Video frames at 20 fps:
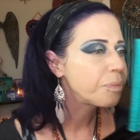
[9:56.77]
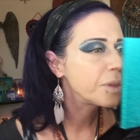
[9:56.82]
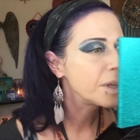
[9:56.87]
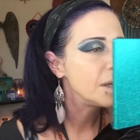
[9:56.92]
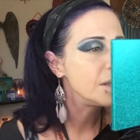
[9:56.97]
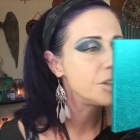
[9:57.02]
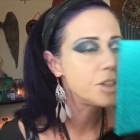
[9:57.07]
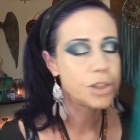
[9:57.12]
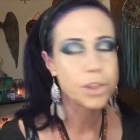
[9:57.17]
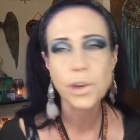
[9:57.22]

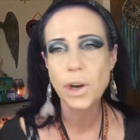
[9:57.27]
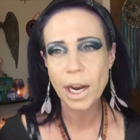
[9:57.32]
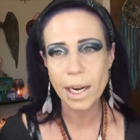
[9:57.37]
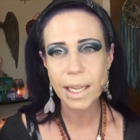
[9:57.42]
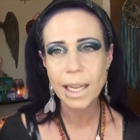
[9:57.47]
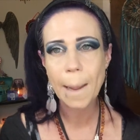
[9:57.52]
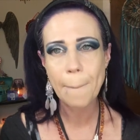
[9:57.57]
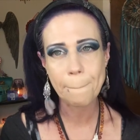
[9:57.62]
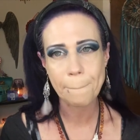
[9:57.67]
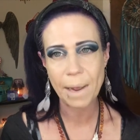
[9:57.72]
Let's try to
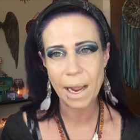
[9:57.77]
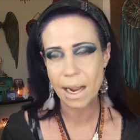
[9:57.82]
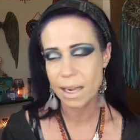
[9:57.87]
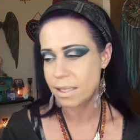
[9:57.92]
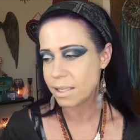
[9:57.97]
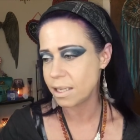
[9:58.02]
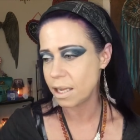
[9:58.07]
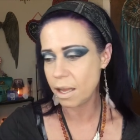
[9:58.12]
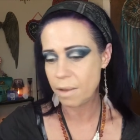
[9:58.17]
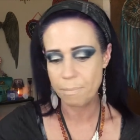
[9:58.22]
get
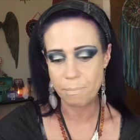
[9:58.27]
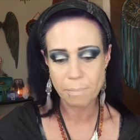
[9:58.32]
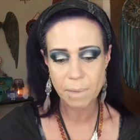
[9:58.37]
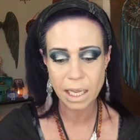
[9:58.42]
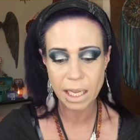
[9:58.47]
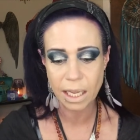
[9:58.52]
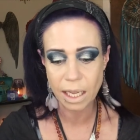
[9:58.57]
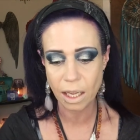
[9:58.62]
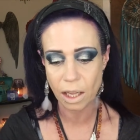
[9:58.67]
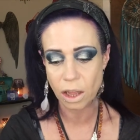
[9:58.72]
past
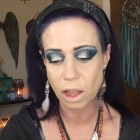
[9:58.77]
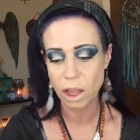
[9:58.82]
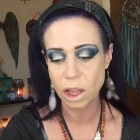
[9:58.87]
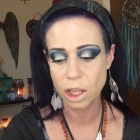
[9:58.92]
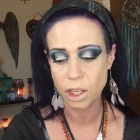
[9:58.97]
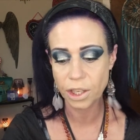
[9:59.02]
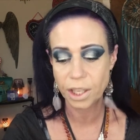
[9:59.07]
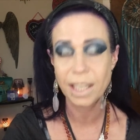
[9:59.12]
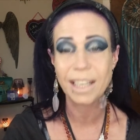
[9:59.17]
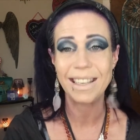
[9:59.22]
me
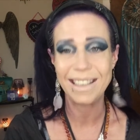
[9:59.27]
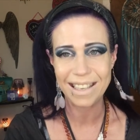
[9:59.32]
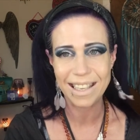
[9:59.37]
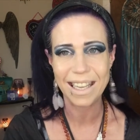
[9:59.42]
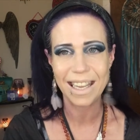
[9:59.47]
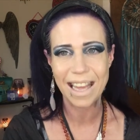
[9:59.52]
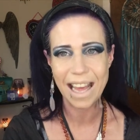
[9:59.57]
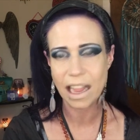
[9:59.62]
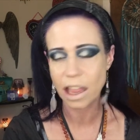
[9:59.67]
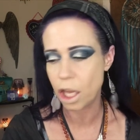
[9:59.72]
looking
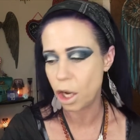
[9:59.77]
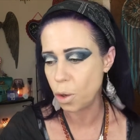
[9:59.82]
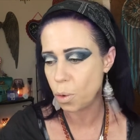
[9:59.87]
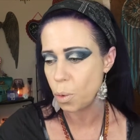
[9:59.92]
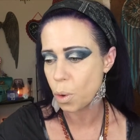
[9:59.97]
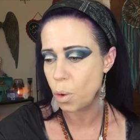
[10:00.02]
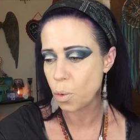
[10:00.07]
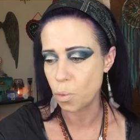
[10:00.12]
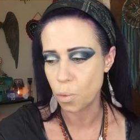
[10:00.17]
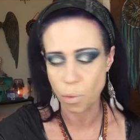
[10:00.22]
yellow
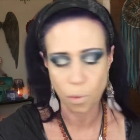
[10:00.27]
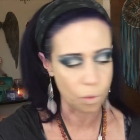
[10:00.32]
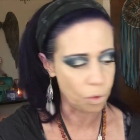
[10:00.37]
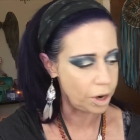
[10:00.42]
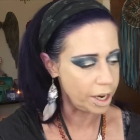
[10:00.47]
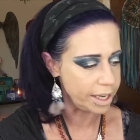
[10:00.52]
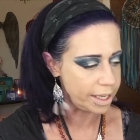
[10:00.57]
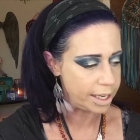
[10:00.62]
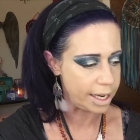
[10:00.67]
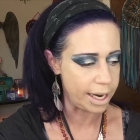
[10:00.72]

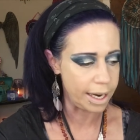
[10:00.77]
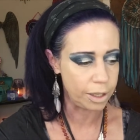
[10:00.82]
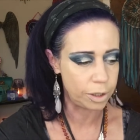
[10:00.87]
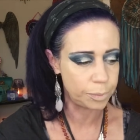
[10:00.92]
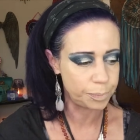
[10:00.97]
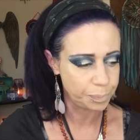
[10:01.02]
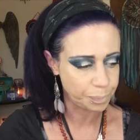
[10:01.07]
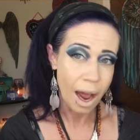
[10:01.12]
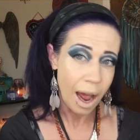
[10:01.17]
right now.